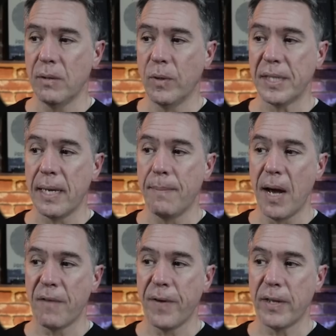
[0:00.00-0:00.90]
once again,
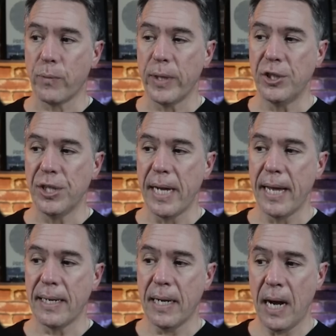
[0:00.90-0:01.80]
modify the region
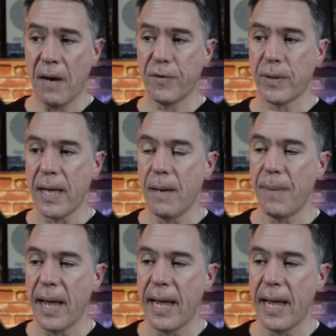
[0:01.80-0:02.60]
and cover them